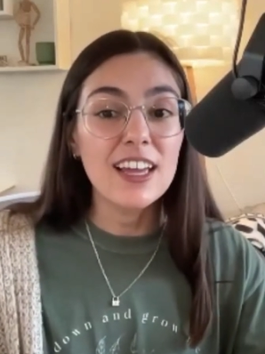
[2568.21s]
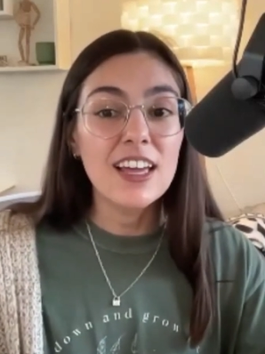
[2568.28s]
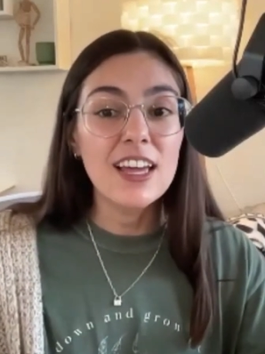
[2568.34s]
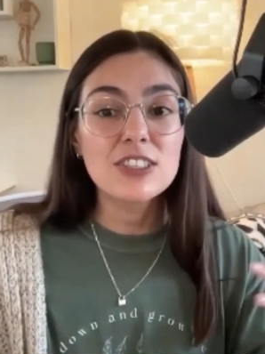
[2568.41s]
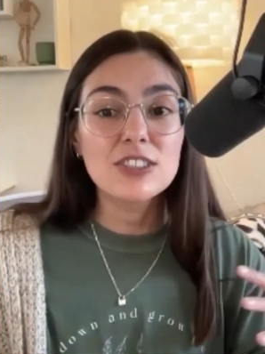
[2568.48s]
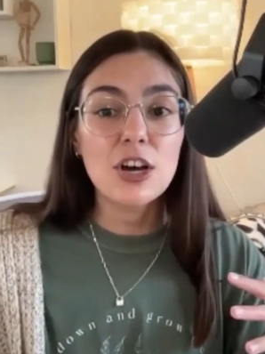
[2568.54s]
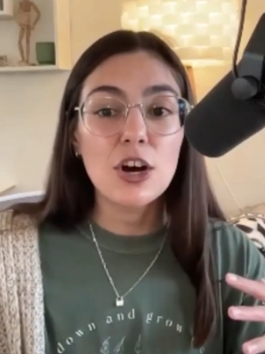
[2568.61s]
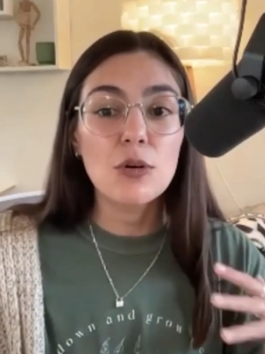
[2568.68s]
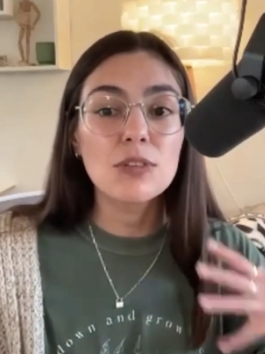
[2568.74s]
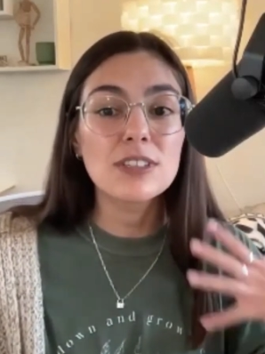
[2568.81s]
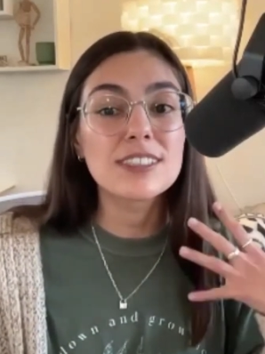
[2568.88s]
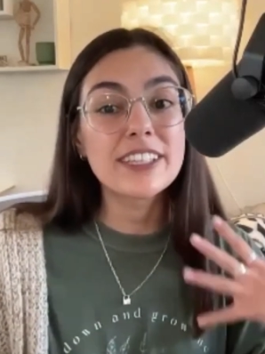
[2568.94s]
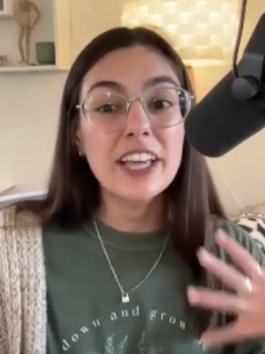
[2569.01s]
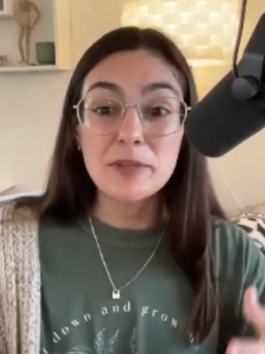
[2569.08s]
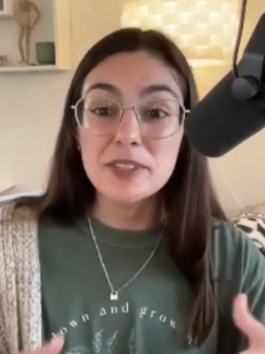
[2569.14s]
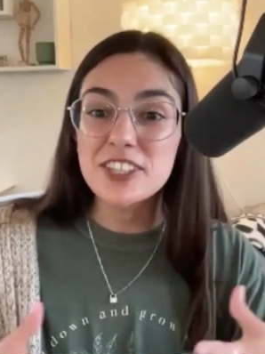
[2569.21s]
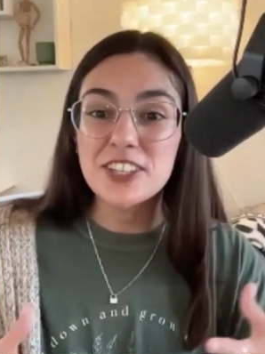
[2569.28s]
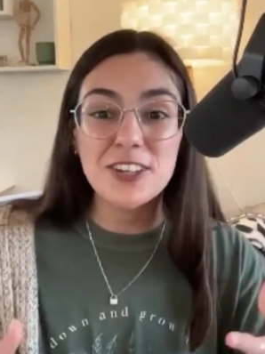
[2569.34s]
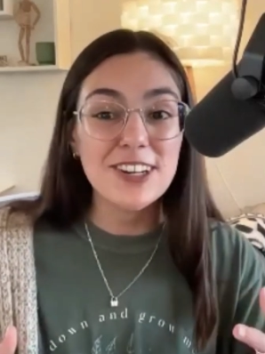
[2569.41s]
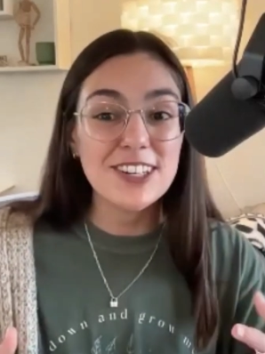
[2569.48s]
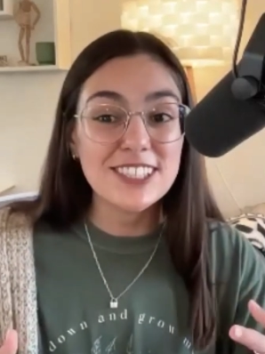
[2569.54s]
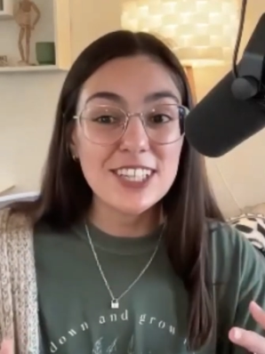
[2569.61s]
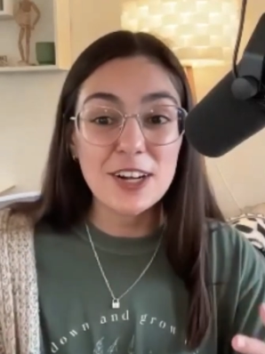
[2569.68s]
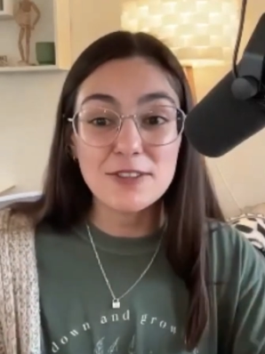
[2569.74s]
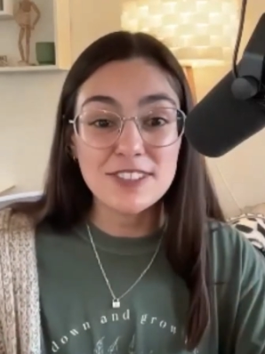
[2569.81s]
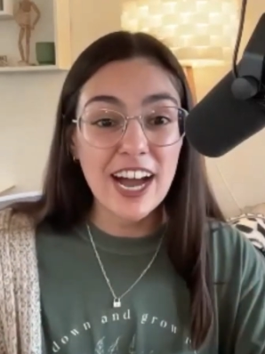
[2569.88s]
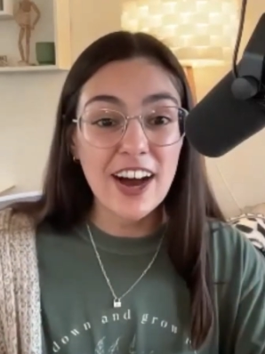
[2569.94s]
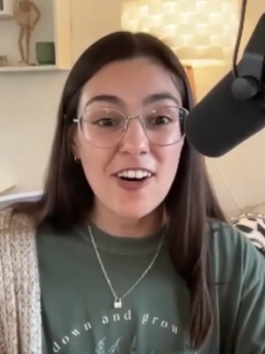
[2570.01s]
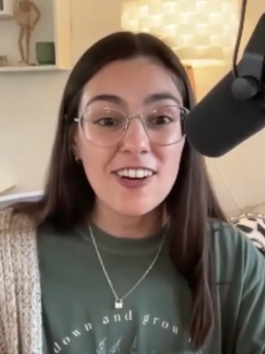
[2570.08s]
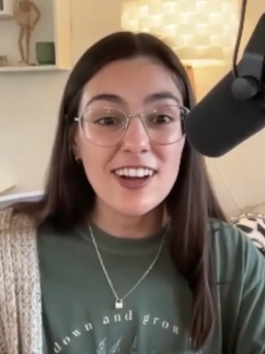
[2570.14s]
So substitute your
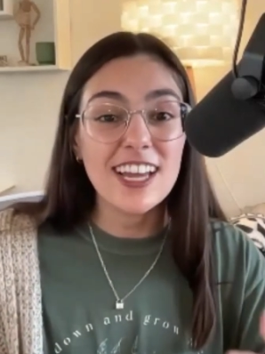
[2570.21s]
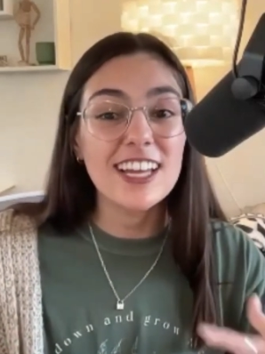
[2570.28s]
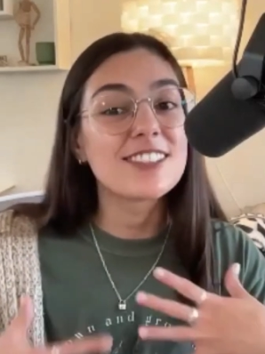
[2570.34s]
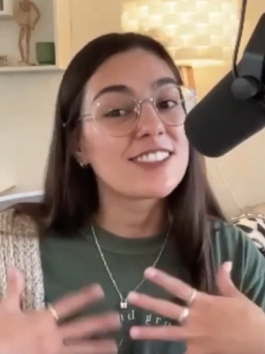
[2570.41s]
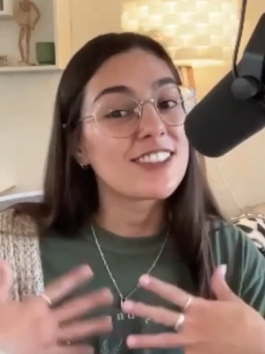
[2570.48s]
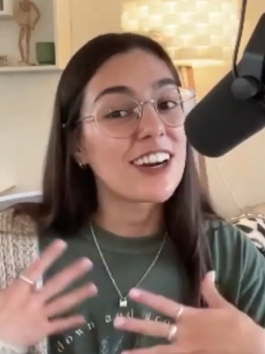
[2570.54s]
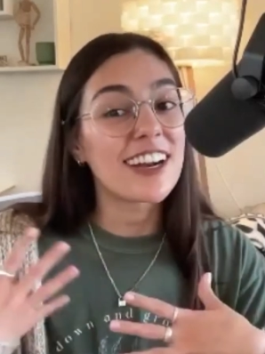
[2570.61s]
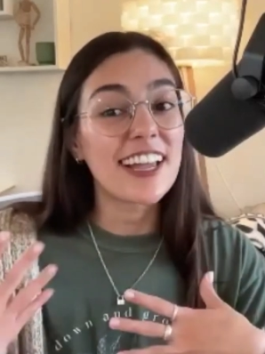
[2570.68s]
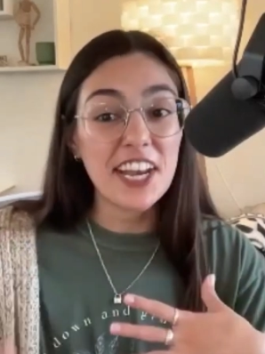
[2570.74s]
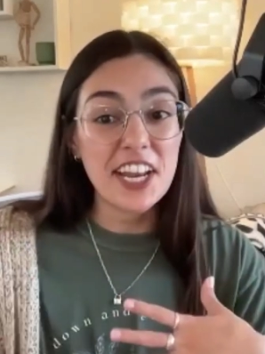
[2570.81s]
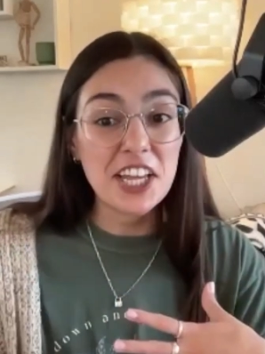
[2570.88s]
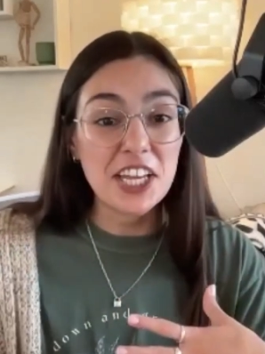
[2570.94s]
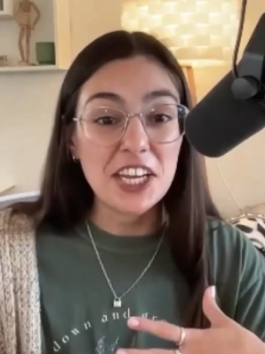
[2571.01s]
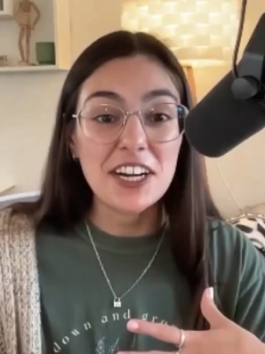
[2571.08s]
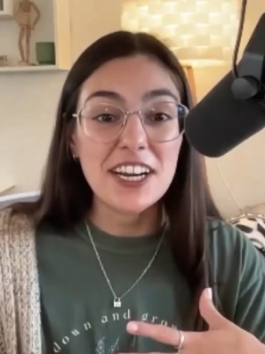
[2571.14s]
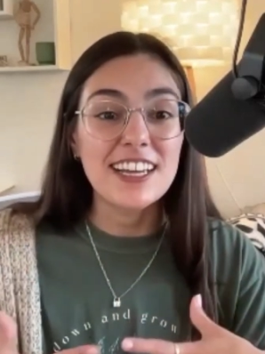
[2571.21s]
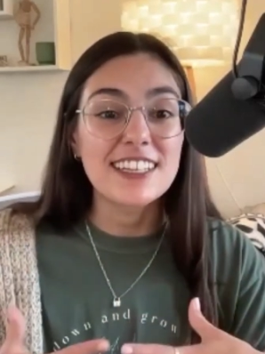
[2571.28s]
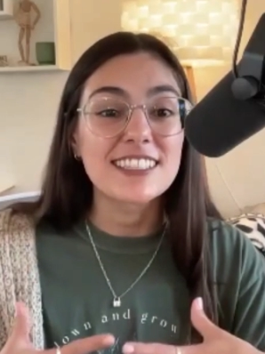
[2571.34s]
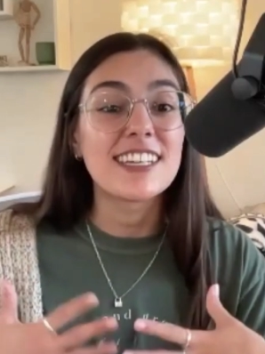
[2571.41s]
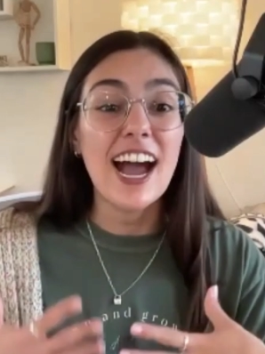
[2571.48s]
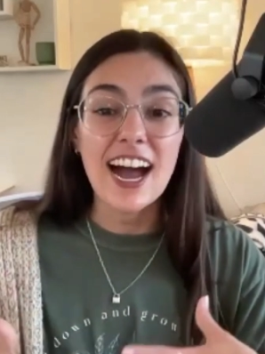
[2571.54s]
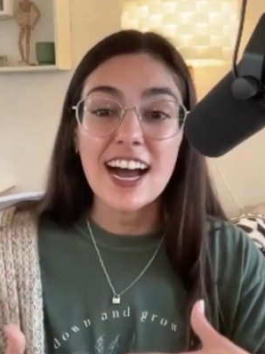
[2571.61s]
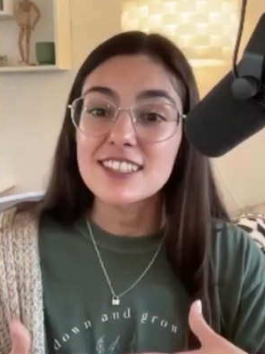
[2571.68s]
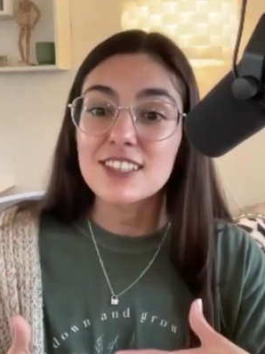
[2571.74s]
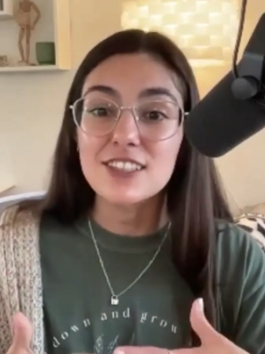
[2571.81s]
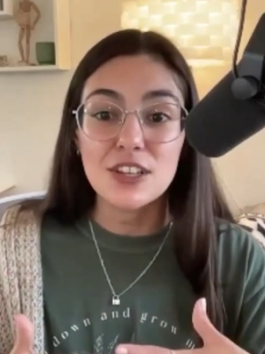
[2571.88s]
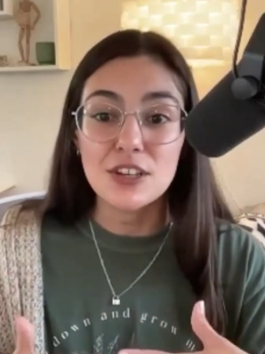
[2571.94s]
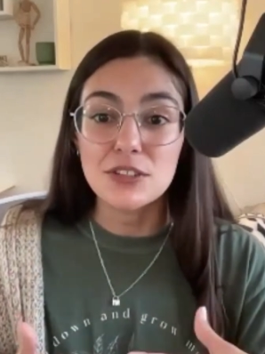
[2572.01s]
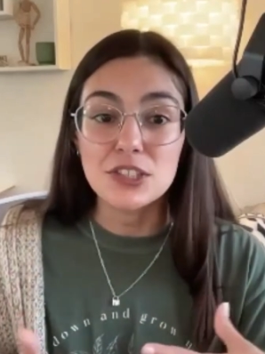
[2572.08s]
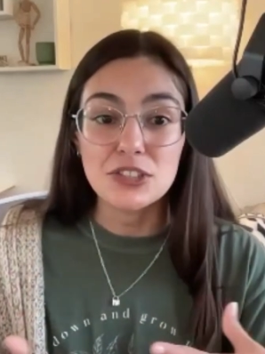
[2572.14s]
self-doubt and start getting curious and ask
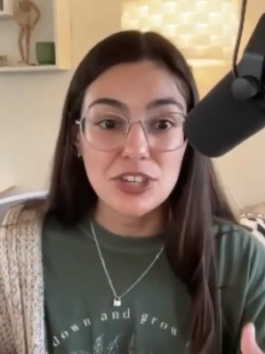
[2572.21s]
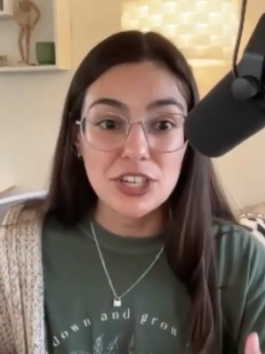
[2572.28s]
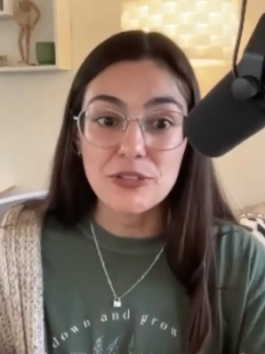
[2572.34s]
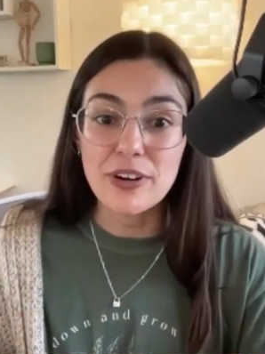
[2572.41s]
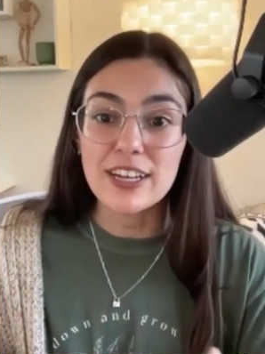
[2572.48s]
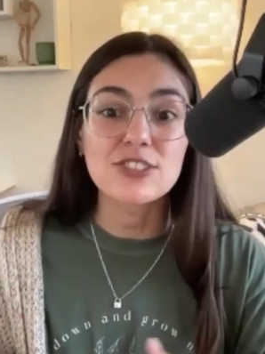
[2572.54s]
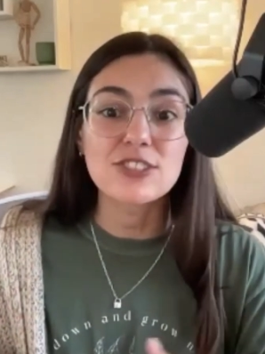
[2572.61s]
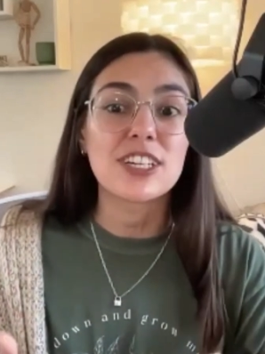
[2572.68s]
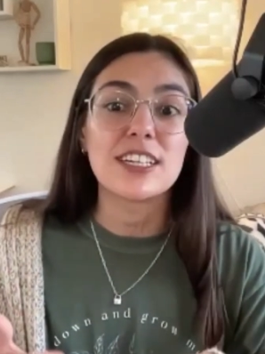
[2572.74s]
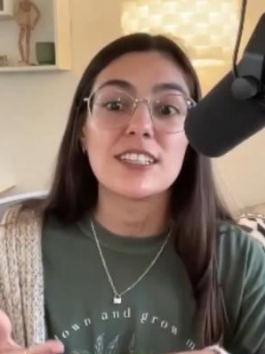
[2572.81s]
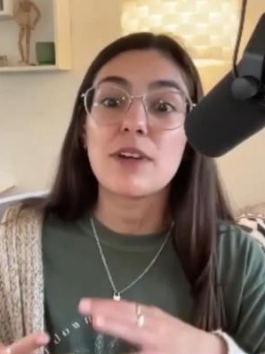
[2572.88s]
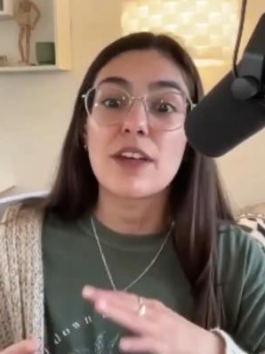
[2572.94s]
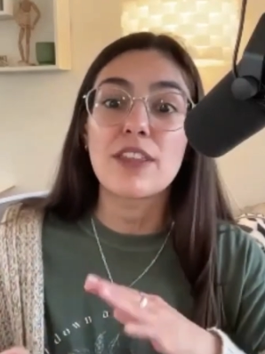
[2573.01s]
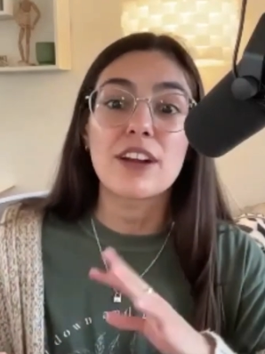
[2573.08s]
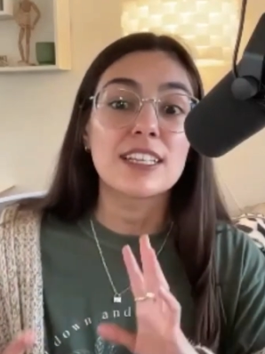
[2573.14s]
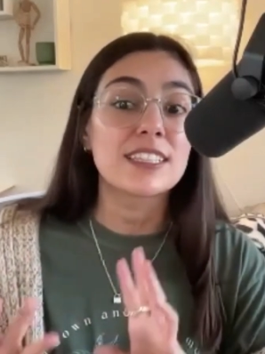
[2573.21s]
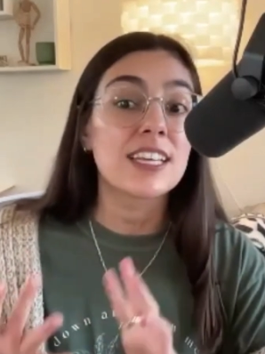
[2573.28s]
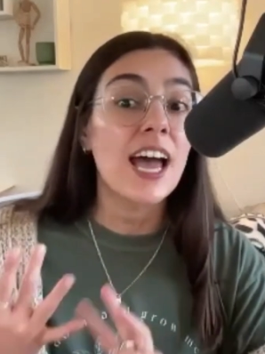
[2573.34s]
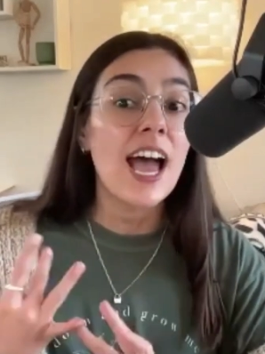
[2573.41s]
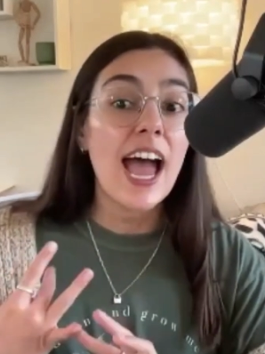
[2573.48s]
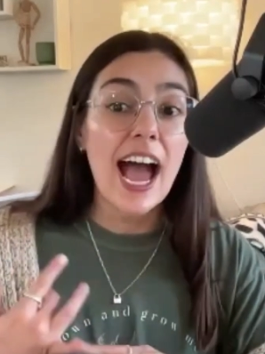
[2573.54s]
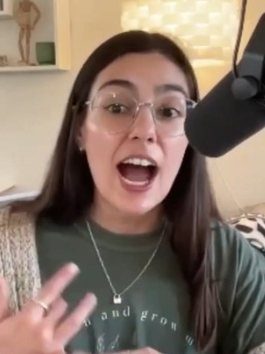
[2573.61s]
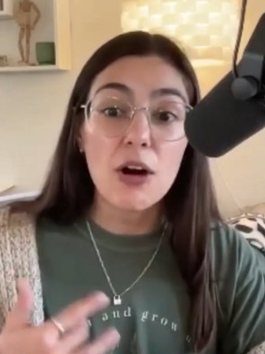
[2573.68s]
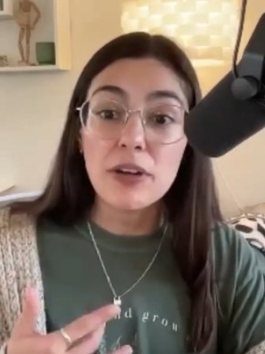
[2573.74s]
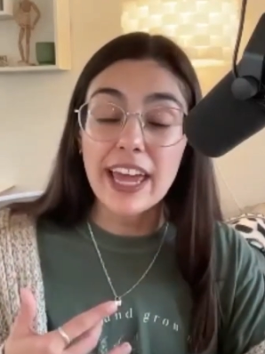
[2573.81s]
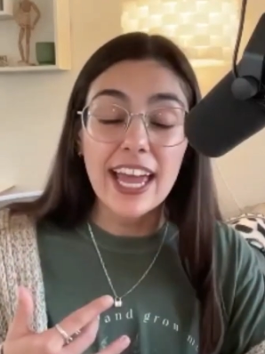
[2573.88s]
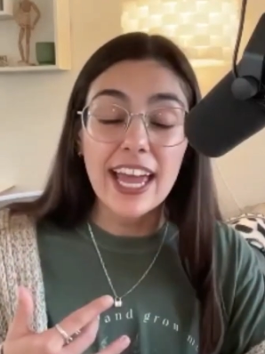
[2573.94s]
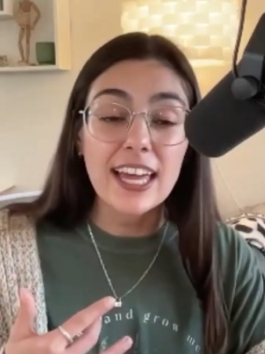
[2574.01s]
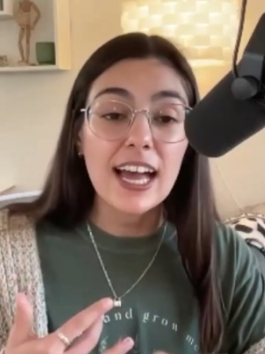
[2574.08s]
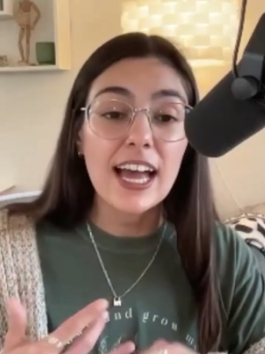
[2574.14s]
those three questions, whether it's how
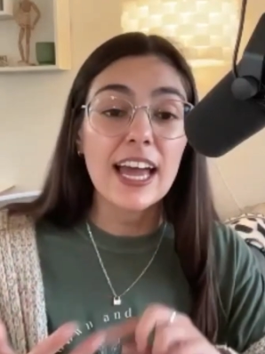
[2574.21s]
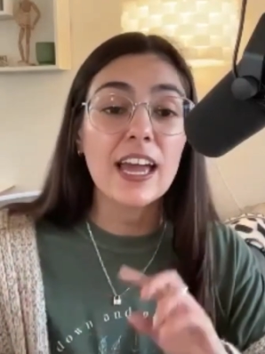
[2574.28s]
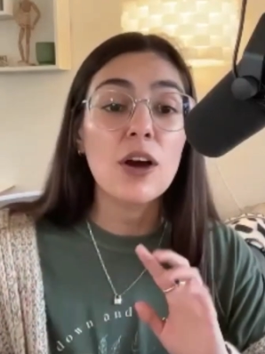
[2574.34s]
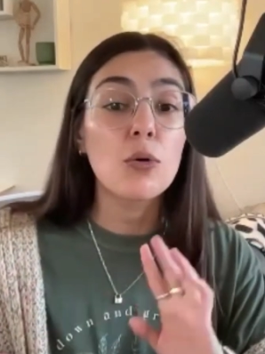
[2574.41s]
can I,